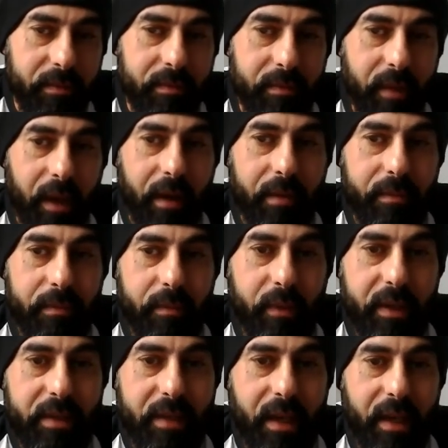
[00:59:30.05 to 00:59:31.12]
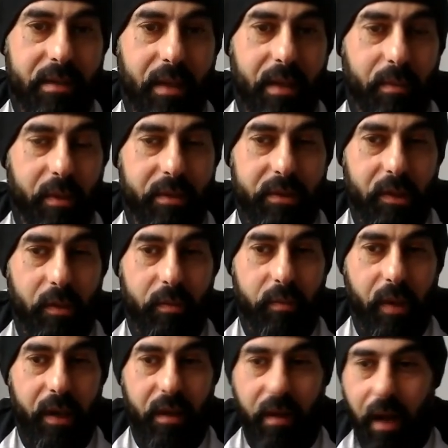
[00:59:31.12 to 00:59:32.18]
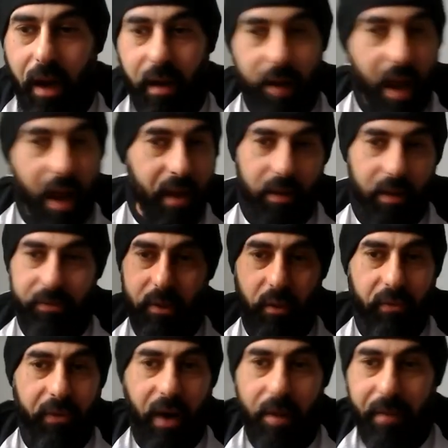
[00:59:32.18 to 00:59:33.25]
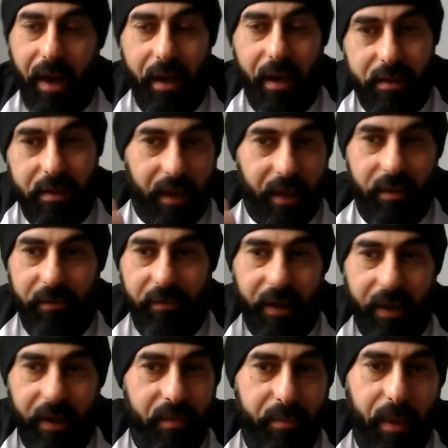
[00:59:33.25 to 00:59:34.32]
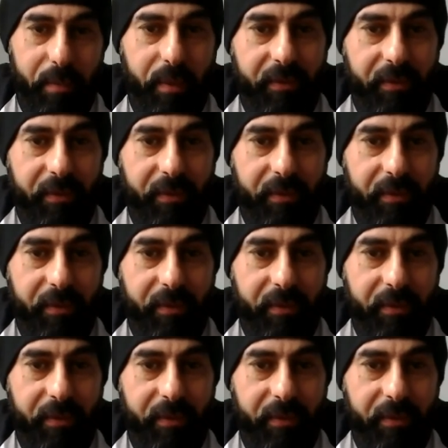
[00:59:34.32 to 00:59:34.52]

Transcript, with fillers: Yeah. When you say to someone, so where you live? I live too far, man. It's like in fucking Bumble.